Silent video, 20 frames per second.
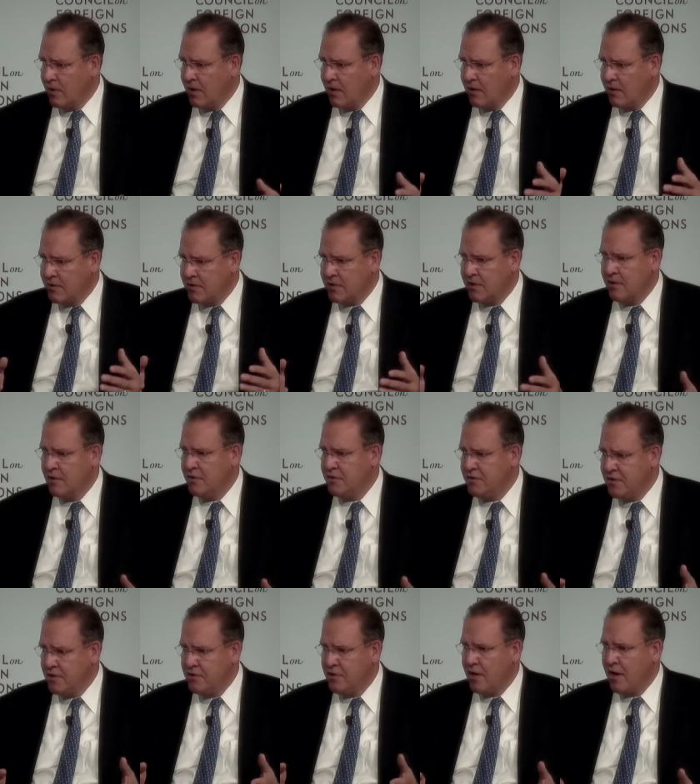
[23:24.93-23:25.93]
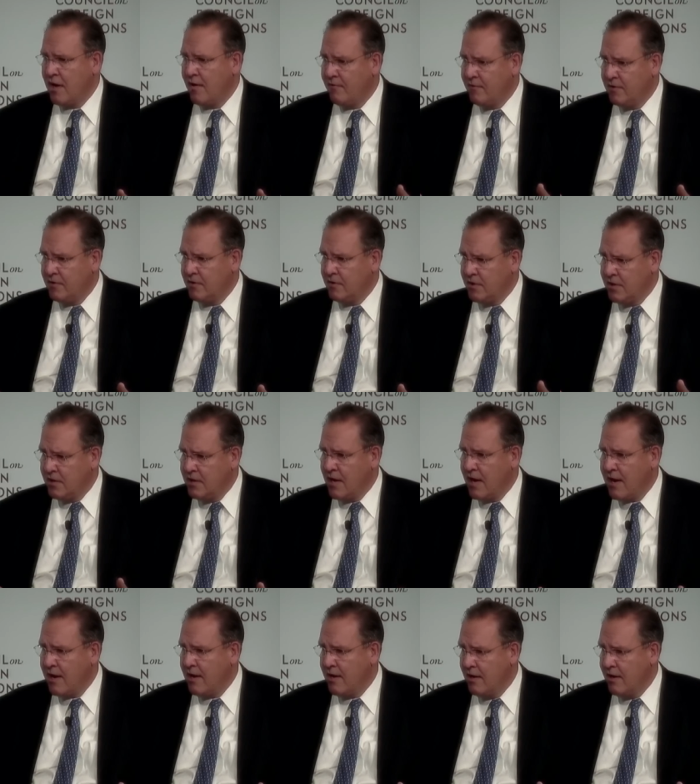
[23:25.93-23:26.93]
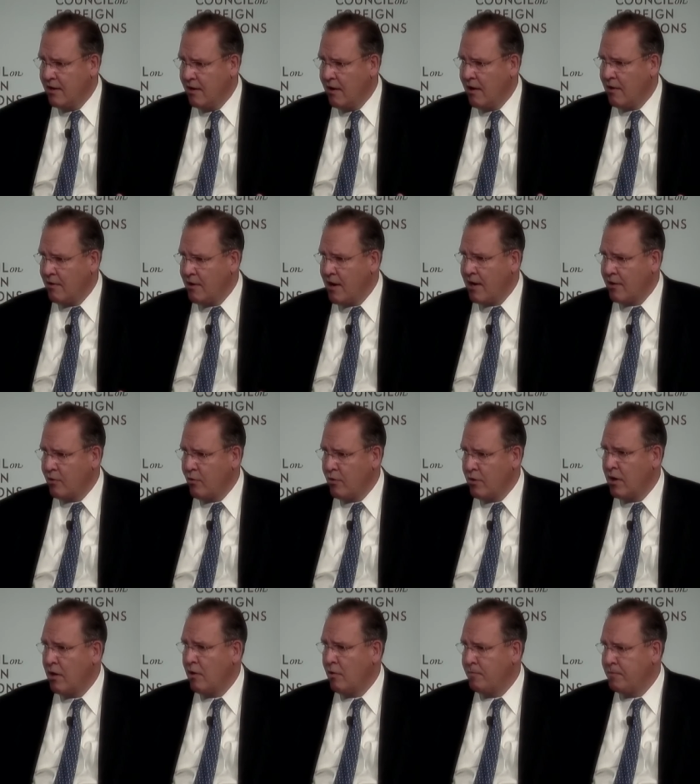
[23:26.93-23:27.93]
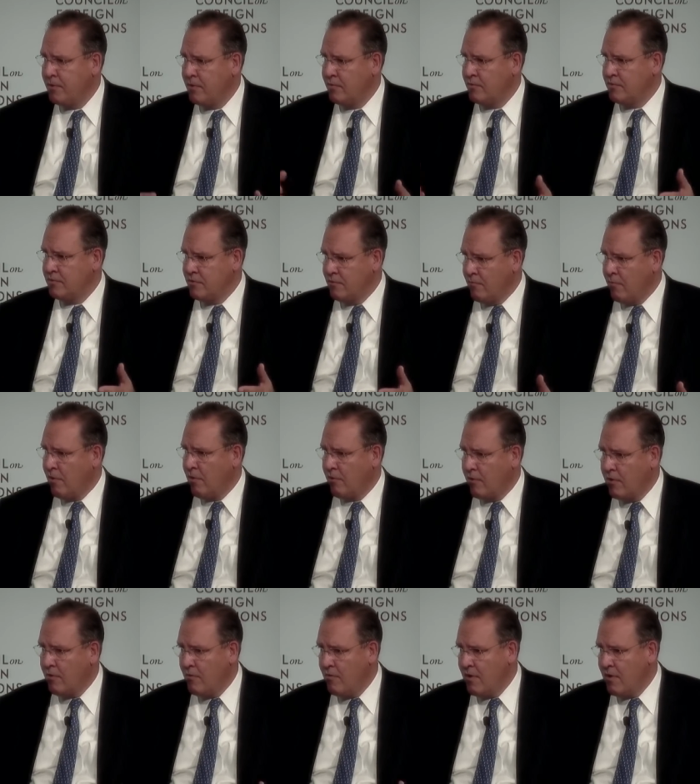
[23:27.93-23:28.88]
the skills that you have today are not going to help you tomorrow.